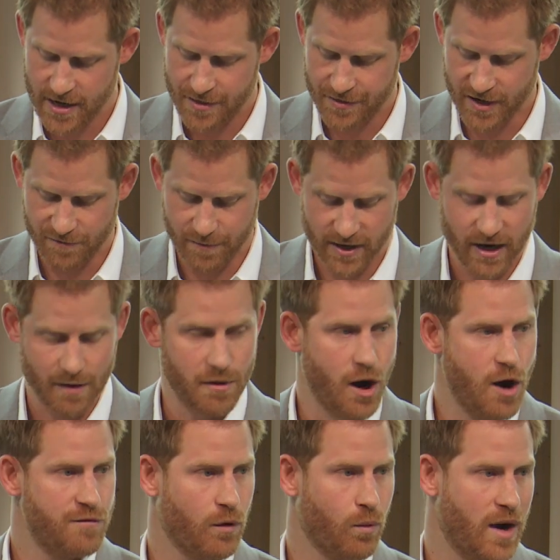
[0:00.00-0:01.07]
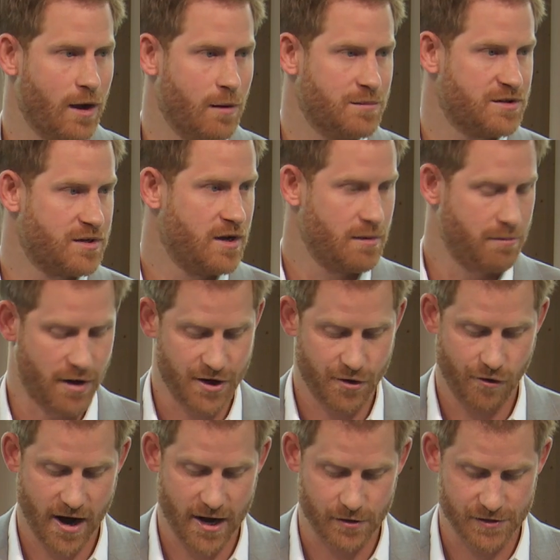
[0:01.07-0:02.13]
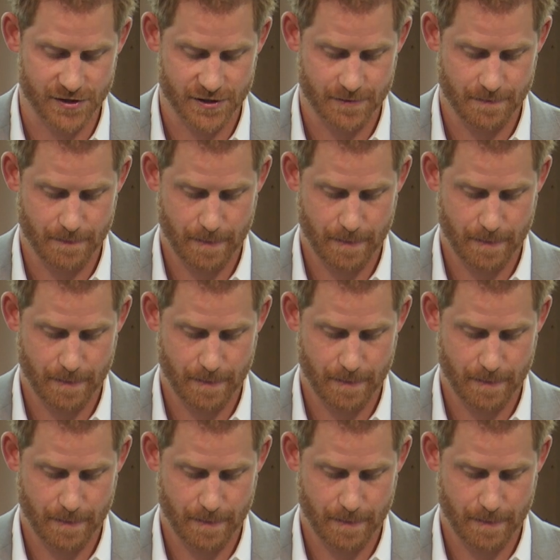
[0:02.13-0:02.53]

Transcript: that have become overwhelmed by crowds.